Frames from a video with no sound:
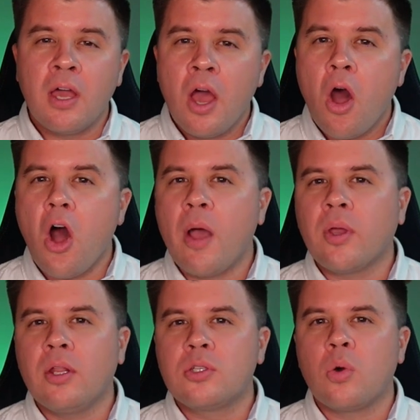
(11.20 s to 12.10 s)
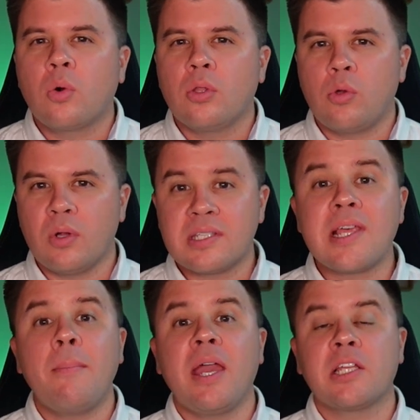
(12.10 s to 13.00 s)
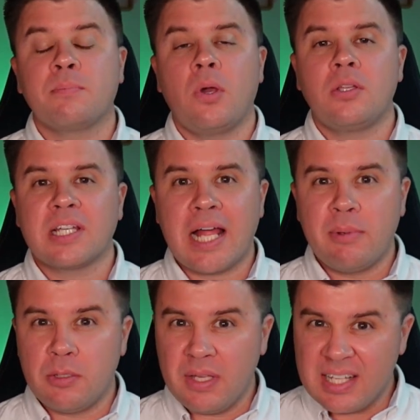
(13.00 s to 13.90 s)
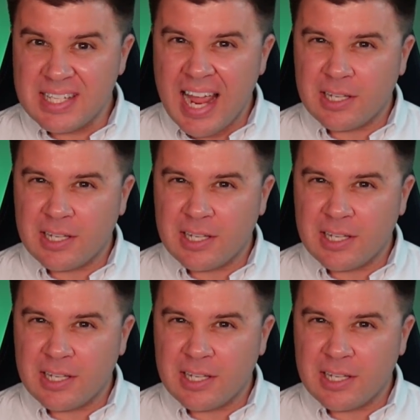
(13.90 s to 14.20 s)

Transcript: I'm going to talk you through what some experts are claiming to be the tax